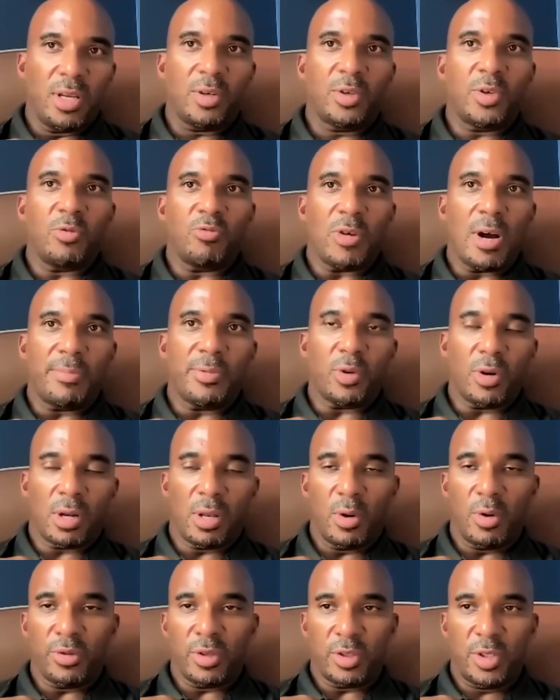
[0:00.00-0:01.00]
interrupt or
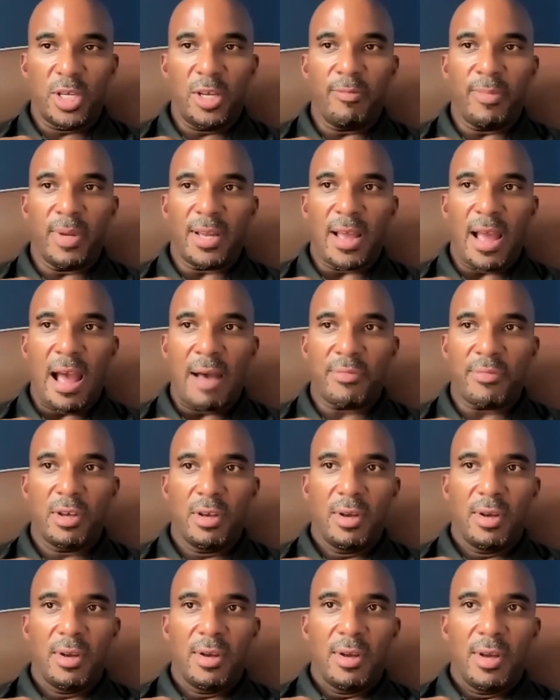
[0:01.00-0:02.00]
close achievement gaps,
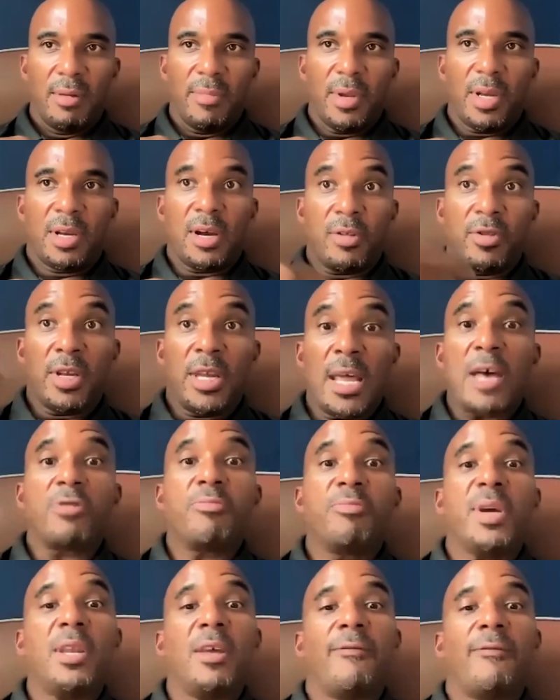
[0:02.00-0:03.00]
because it
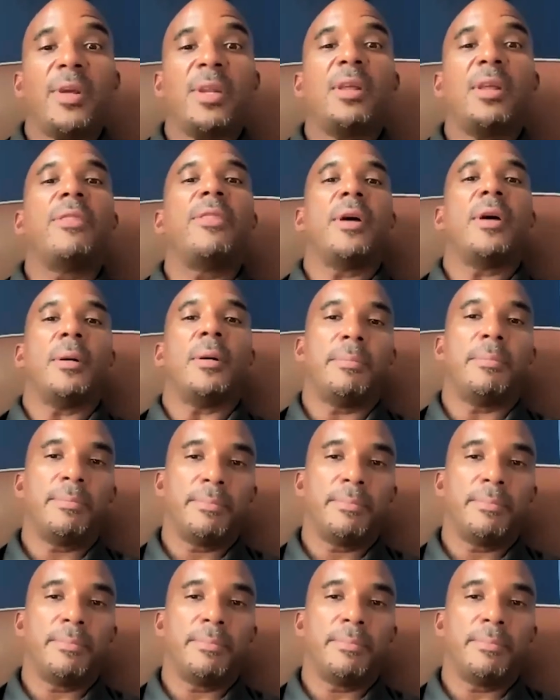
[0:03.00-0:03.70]
has benefited them.